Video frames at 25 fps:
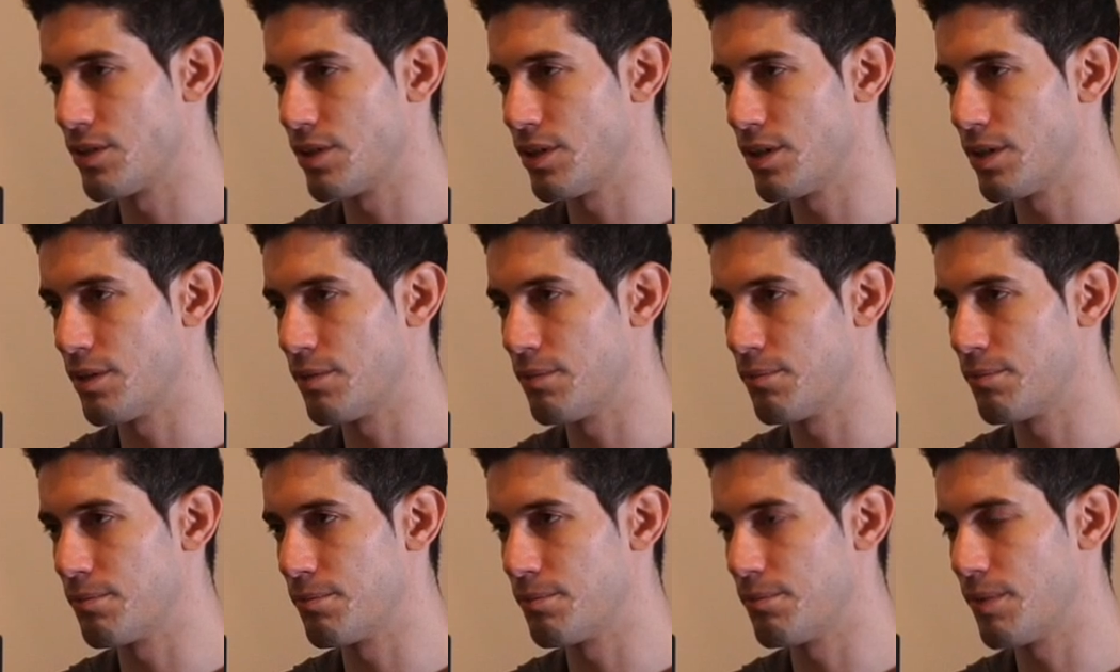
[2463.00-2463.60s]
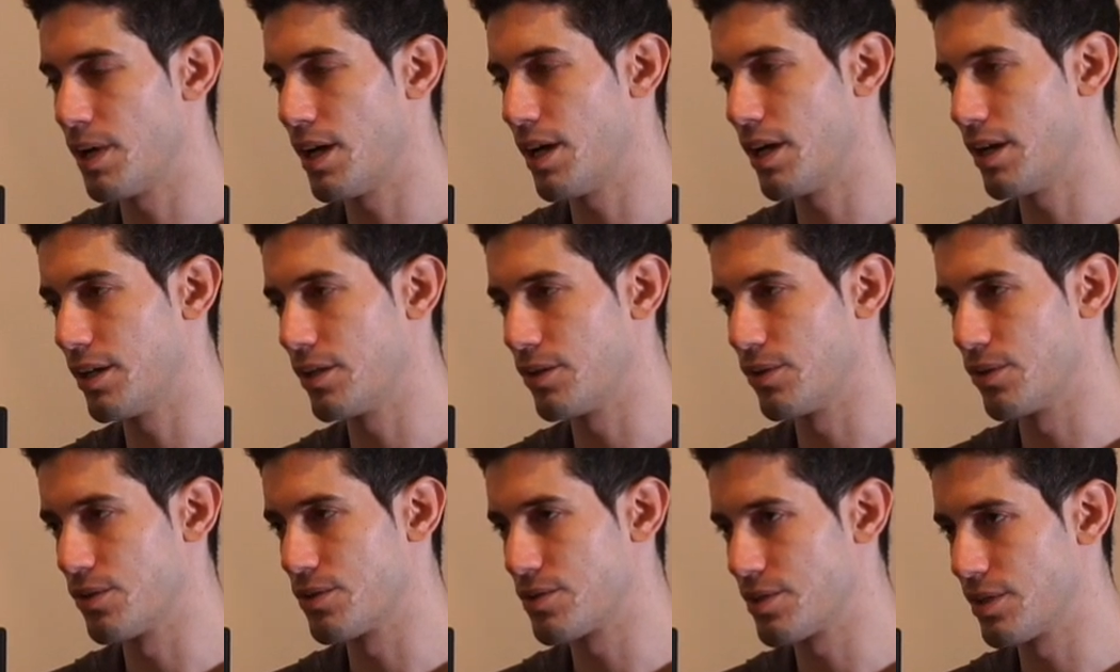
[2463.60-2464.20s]
um, buy
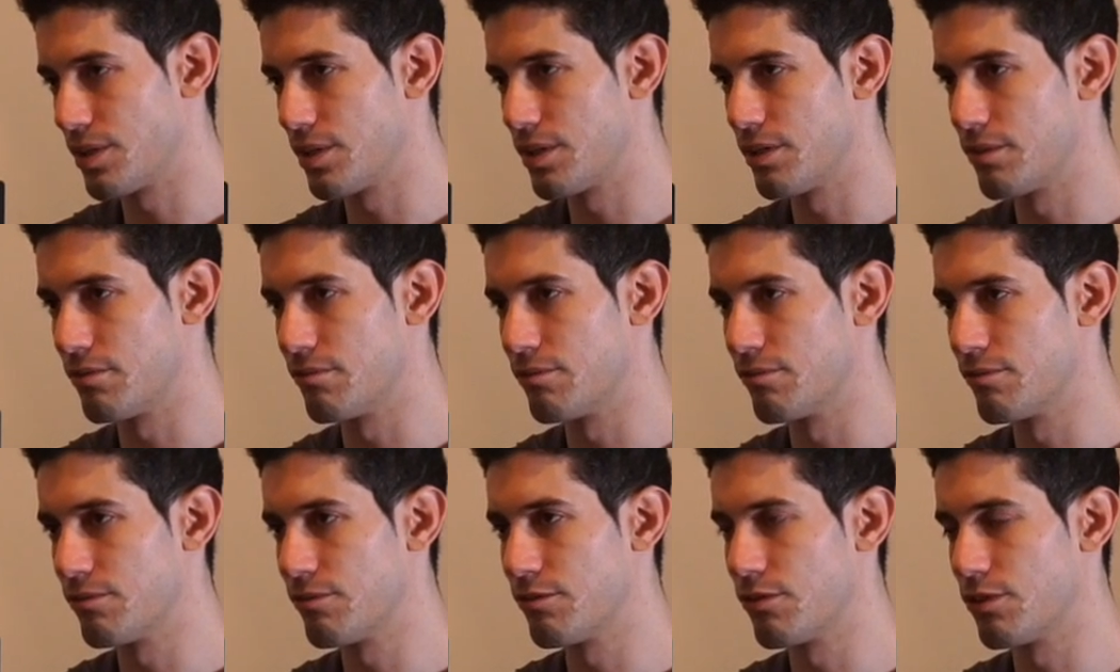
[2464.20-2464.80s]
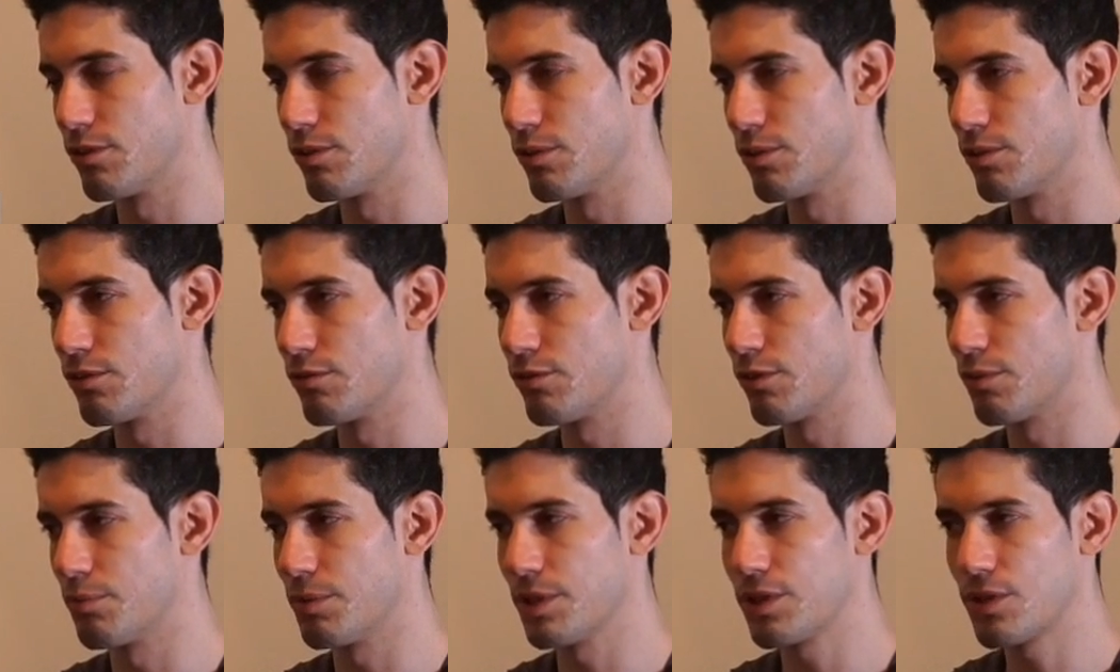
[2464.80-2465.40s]
or sell them for,
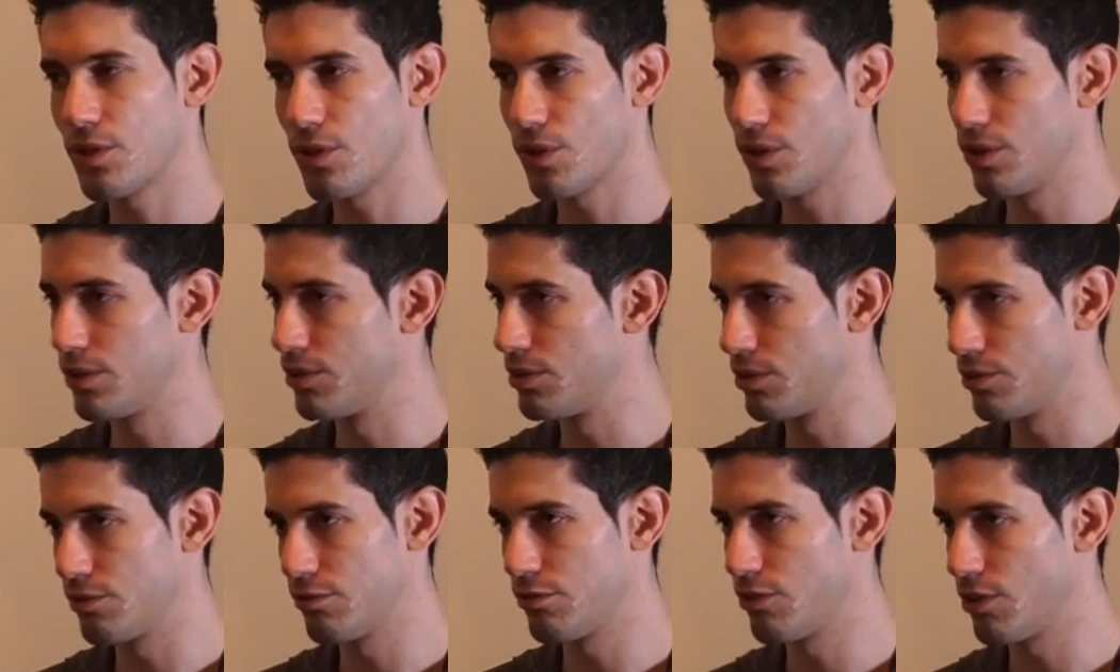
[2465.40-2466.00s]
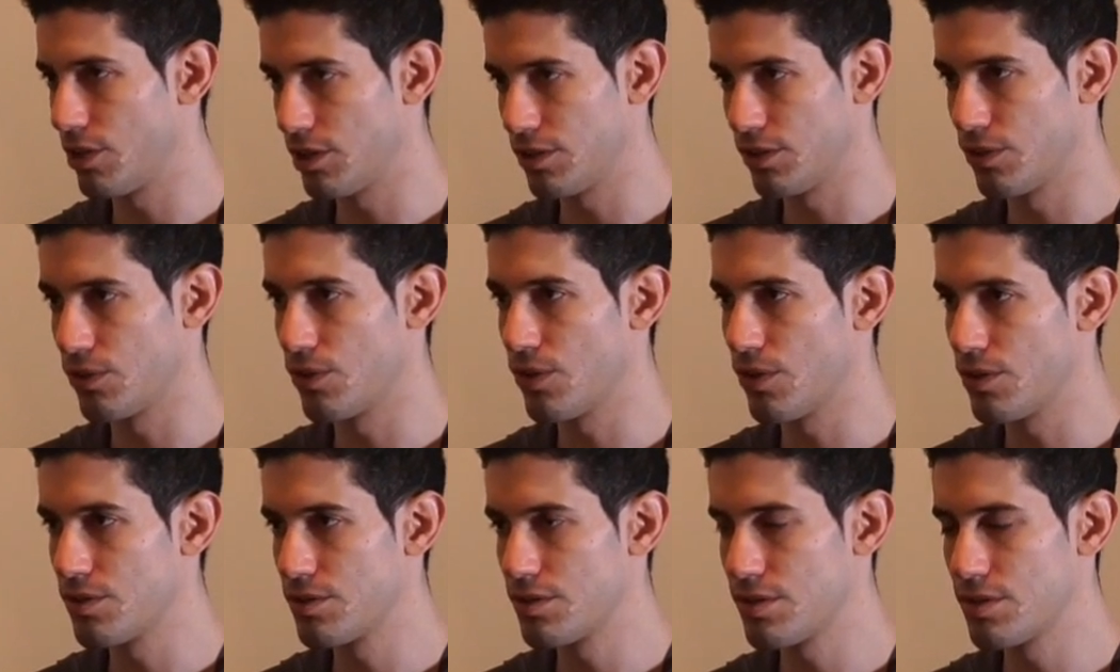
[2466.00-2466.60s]
for Bitcoin or for other
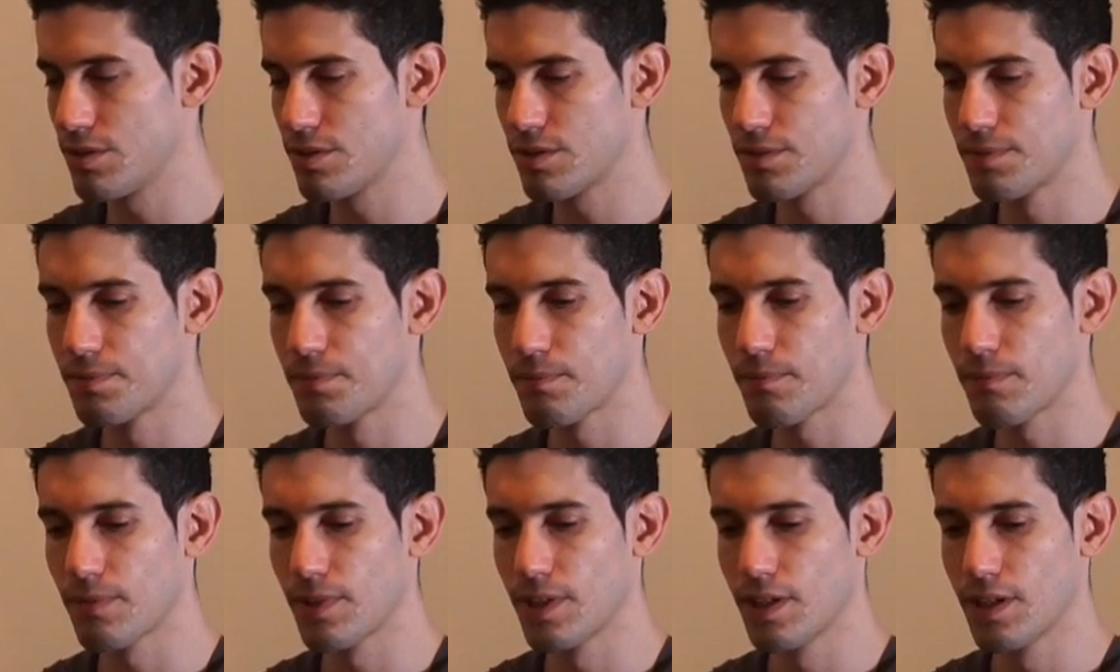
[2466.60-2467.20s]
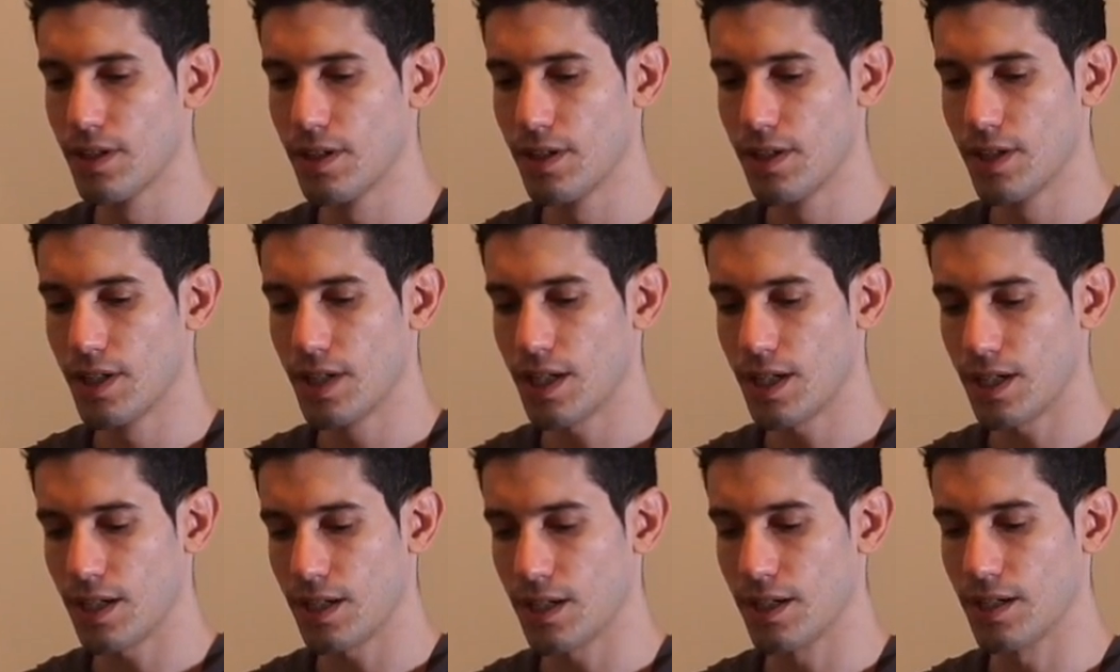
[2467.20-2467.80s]
currencies.
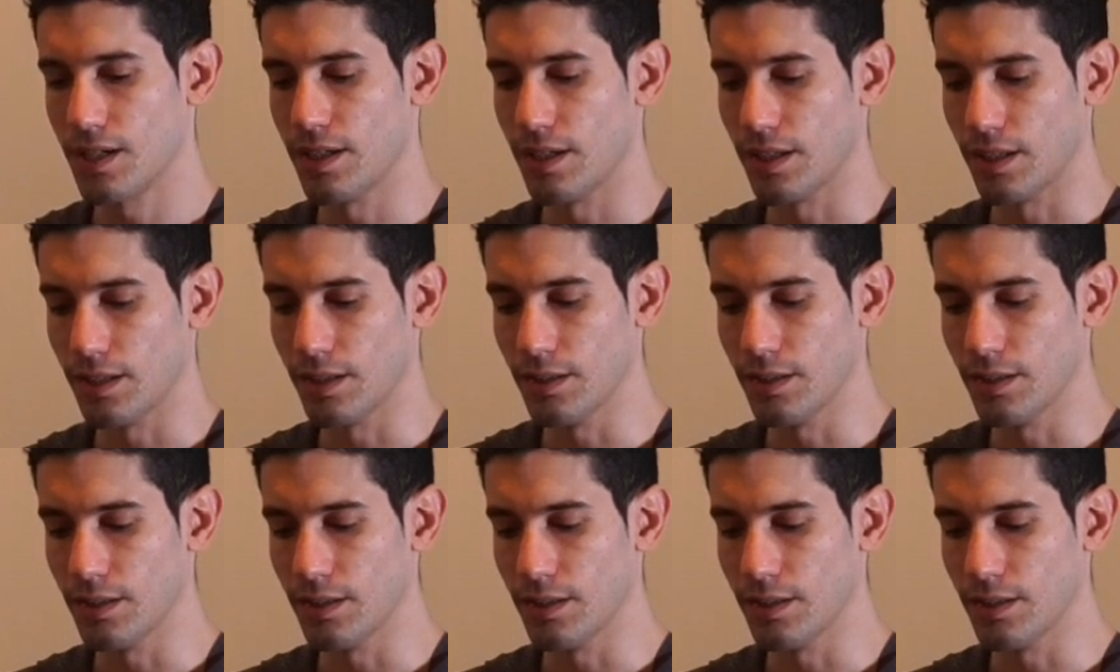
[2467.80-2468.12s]
And